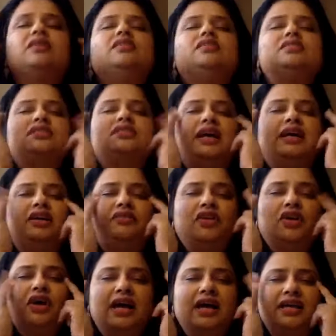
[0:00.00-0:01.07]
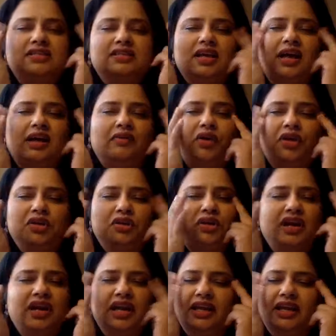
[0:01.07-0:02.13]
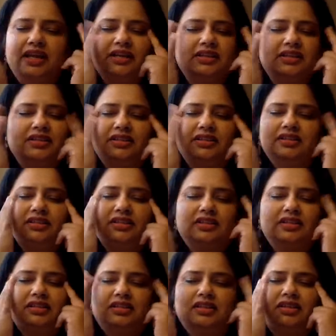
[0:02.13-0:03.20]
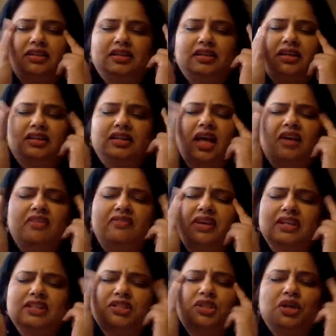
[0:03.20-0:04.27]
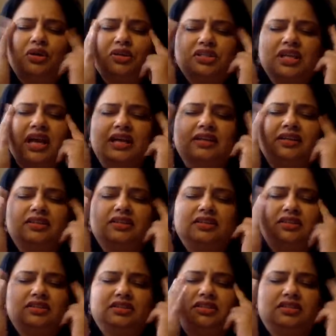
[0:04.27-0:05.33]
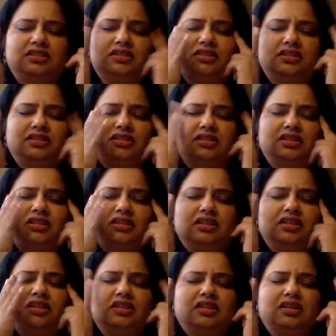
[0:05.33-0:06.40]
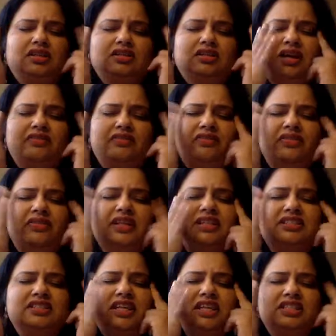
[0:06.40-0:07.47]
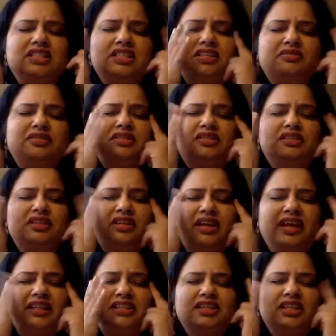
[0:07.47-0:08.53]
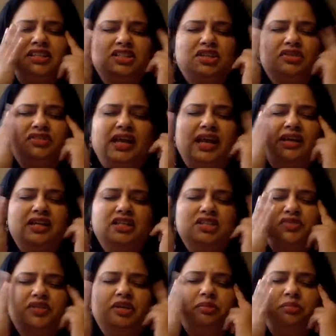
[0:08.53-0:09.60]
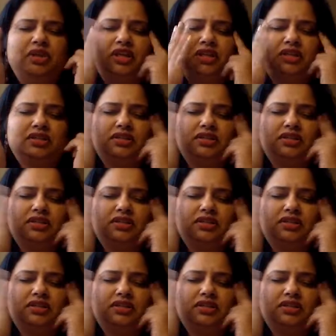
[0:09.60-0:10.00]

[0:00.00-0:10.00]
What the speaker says: Side of your eyes, I want to cry. I feel so sad. It feels such a great sense of sadness within me.